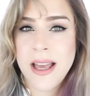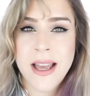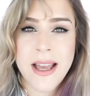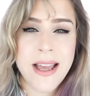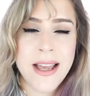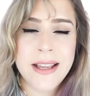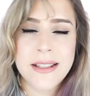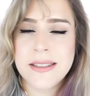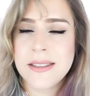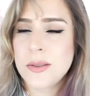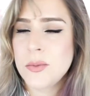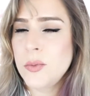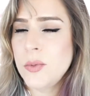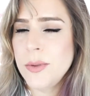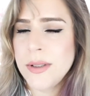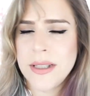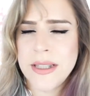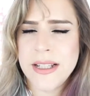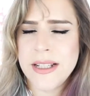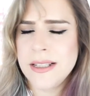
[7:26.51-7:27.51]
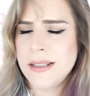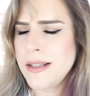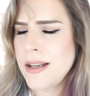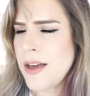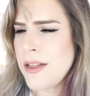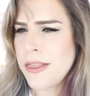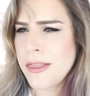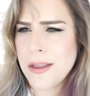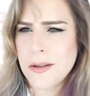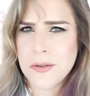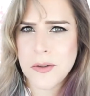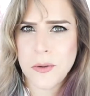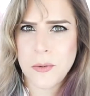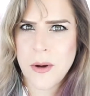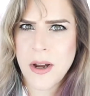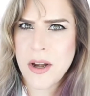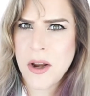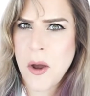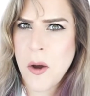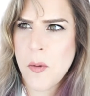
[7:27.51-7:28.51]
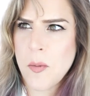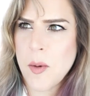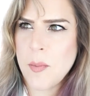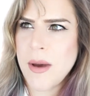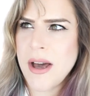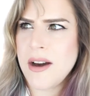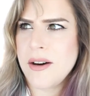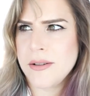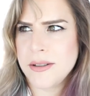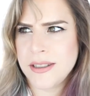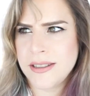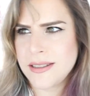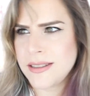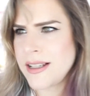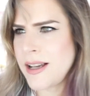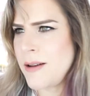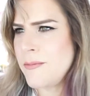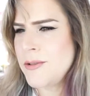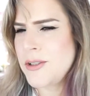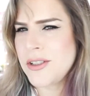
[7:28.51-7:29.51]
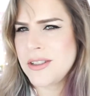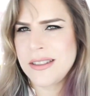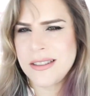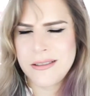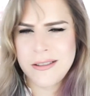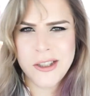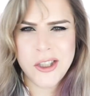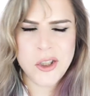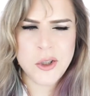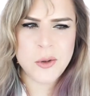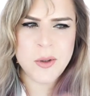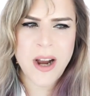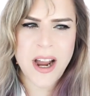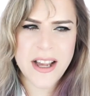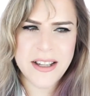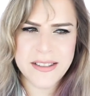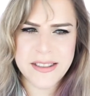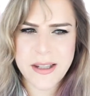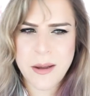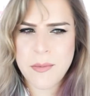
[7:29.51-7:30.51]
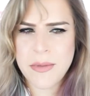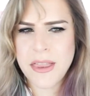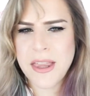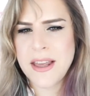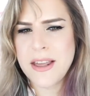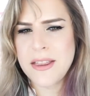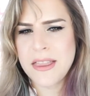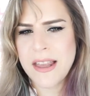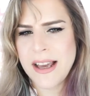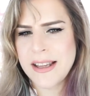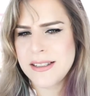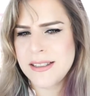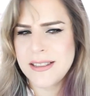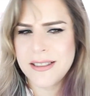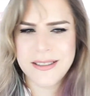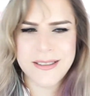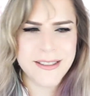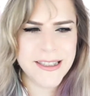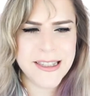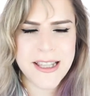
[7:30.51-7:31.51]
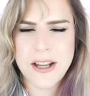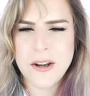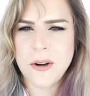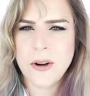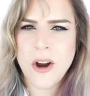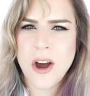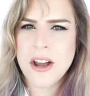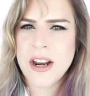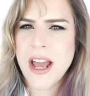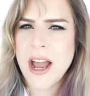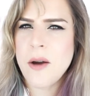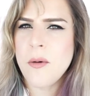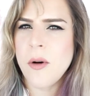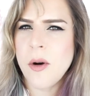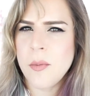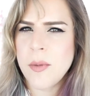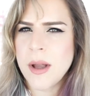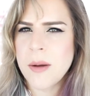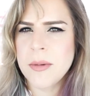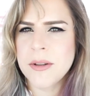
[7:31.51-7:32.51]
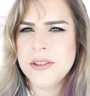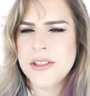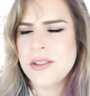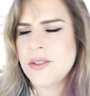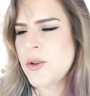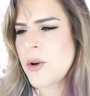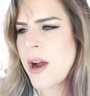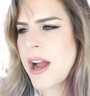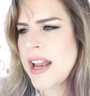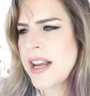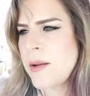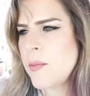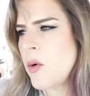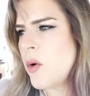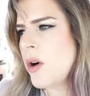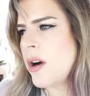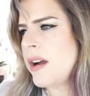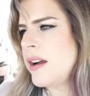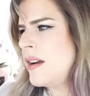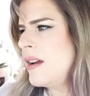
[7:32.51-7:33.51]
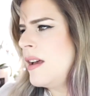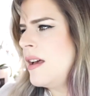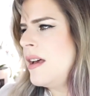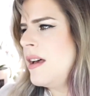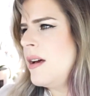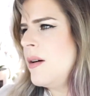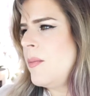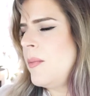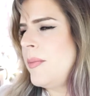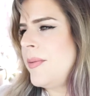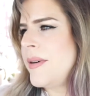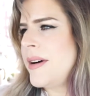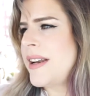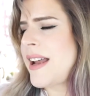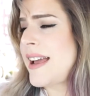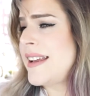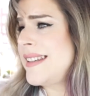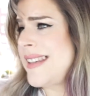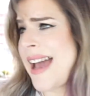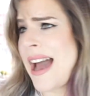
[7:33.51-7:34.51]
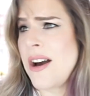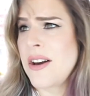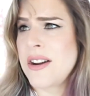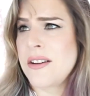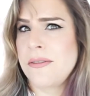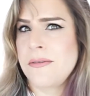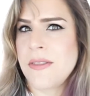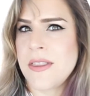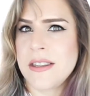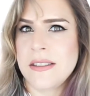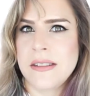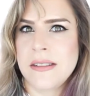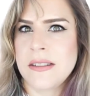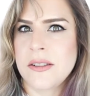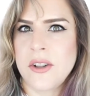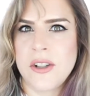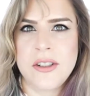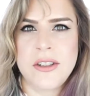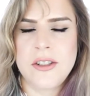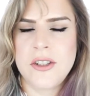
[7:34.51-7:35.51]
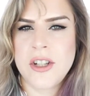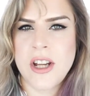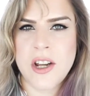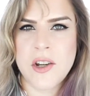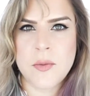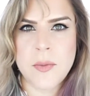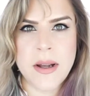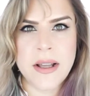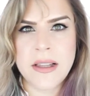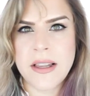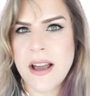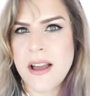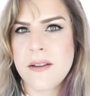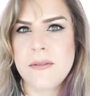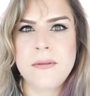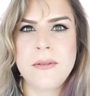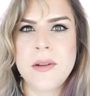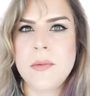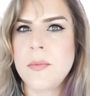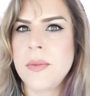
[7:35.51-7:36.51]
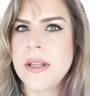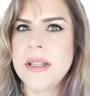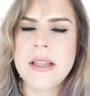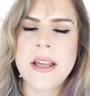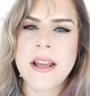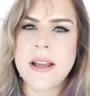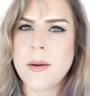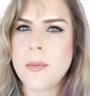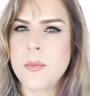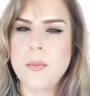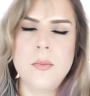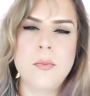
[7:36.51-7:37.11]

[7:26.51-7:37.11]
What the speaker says: It's really nothing to write home about. I'm just trying something that later on I won't be able to try anymore. But I doubt if this is going to change my life and be like a